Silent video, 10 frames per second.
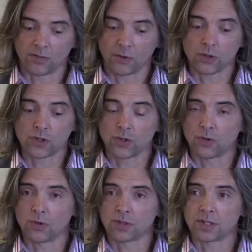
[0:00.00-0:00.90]
first year
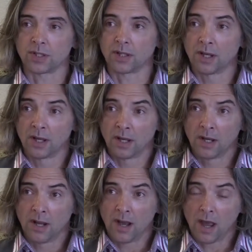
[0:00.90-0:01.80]
nursing,
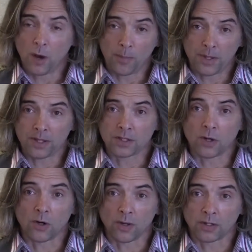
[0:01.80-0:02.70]
LPN to
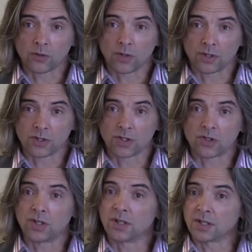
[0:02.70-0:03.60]
RN
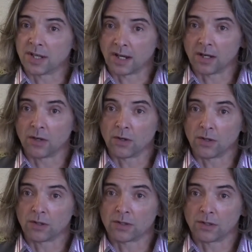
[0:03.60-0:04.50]
transition, and second
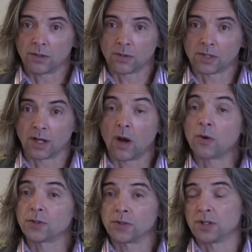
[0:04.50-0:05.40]
year nursing. I
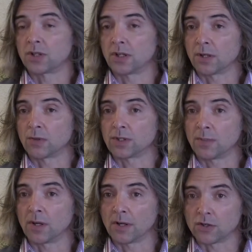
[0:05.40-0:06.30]
also teach clinical
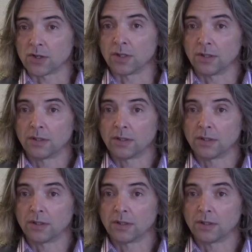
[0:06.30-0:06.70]
simulation.